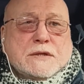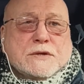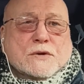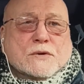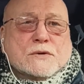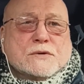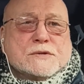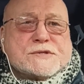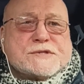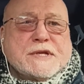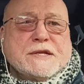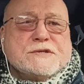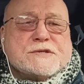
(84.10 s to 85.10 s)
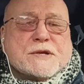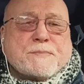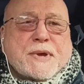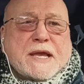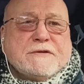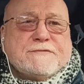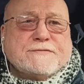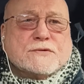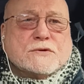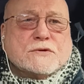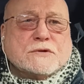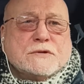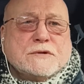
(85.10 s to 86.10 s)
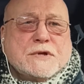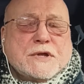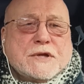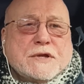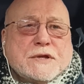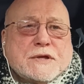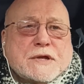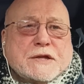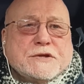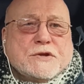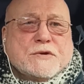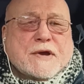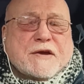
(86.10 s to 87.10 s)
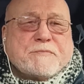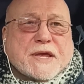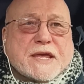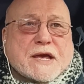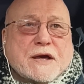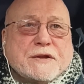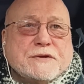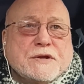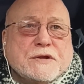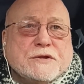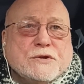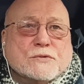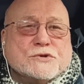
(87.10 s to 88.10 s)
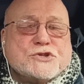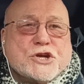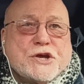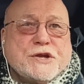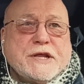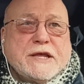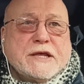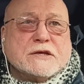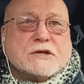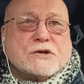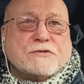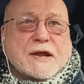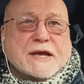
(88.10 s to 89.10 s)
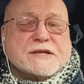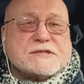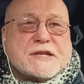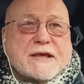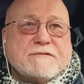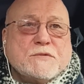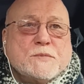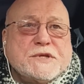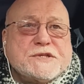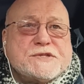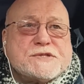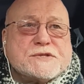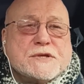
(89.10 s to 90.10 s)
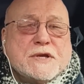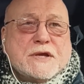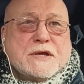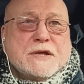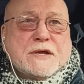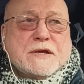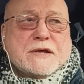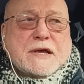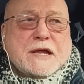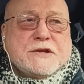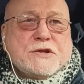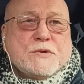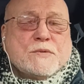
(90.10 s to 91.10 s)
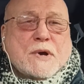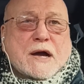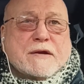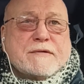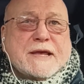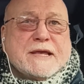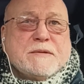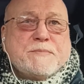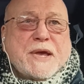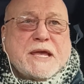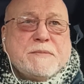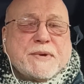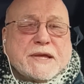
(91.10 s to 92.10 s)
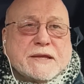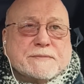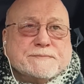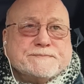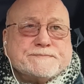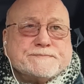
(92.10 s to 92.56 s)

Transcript: Your sins are paid for, and you have begun your journey in Christ heavenwards, and you are a baby